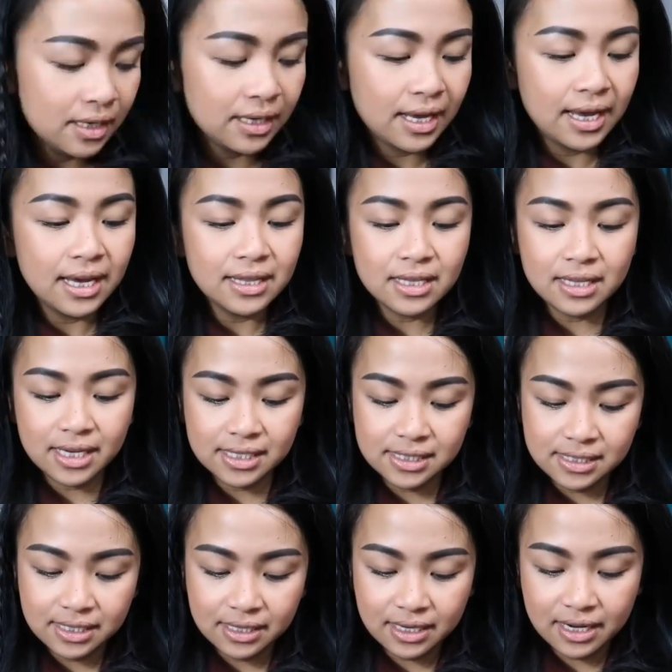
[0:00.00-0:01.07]
Okay, the next
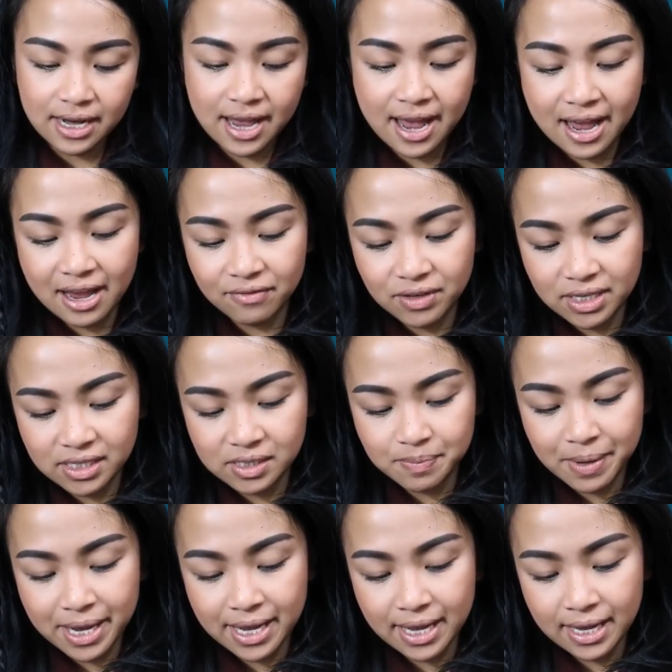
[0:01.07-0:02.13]
thing that I have is
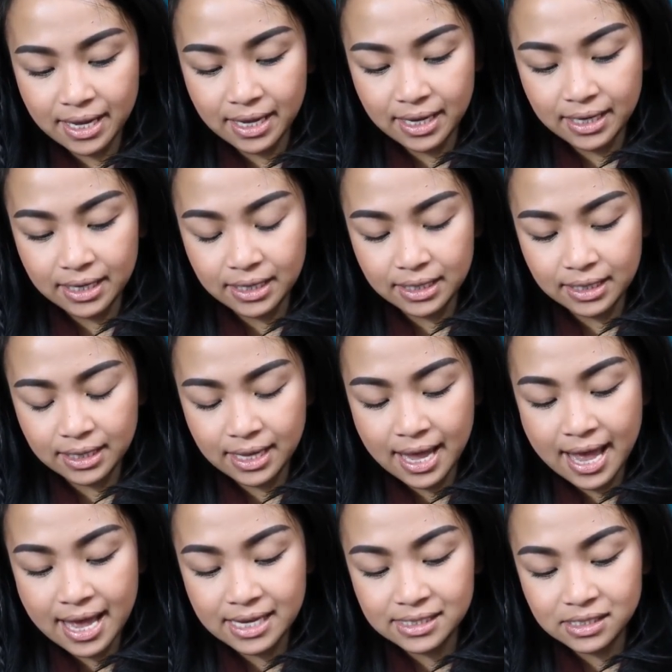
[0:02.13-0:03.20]
by
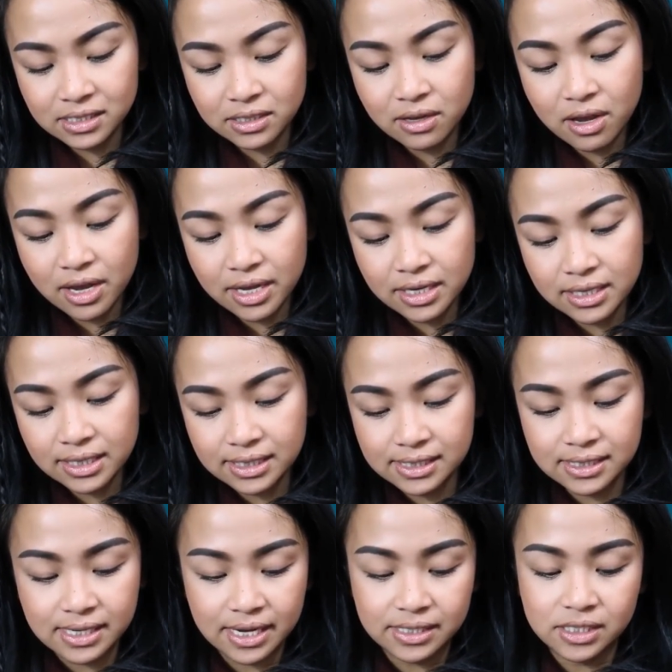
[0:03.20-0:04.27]
Caslon in a
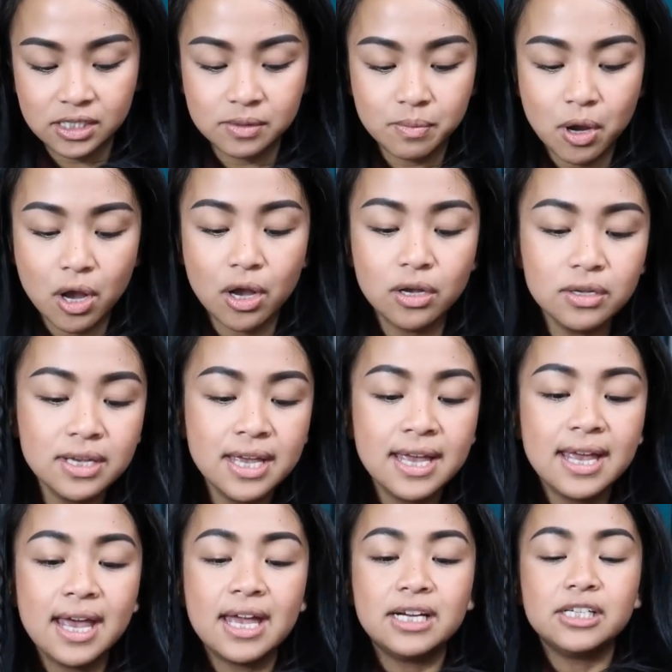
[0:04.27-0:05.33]
size small,
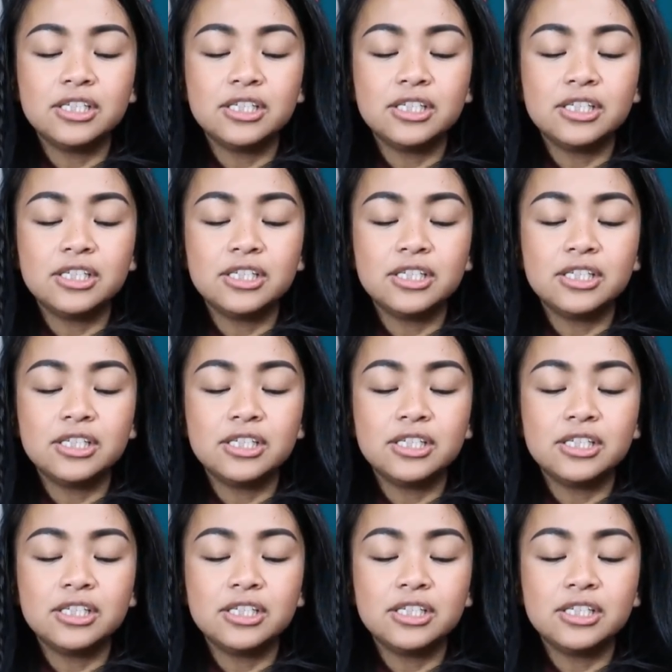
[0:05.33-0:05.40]
and